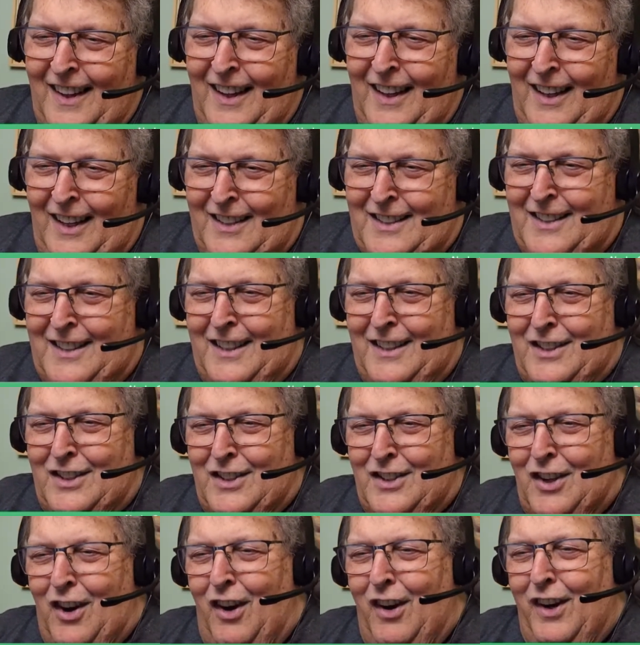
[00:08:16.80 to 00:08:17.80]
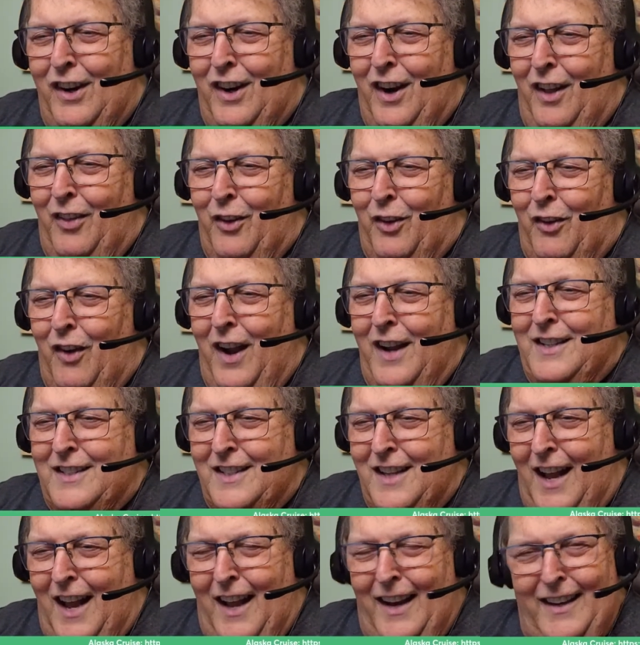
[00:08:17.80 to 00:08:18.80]
let's get started on the right
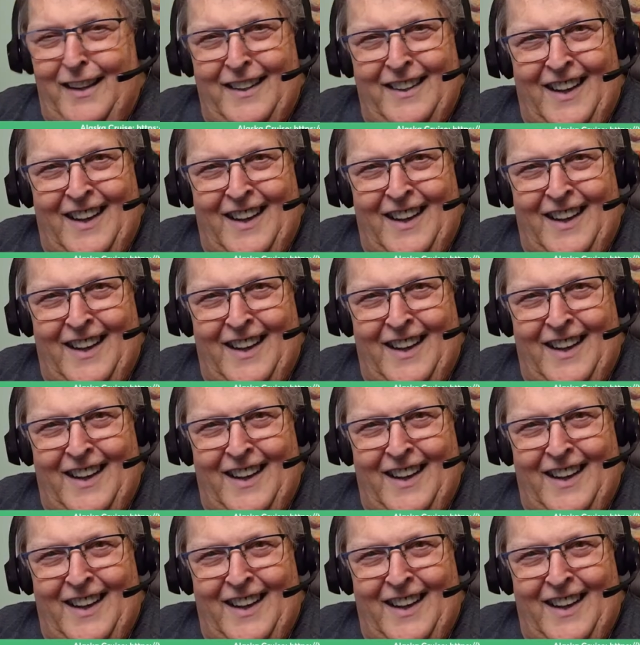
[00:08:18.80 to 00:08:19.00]
side.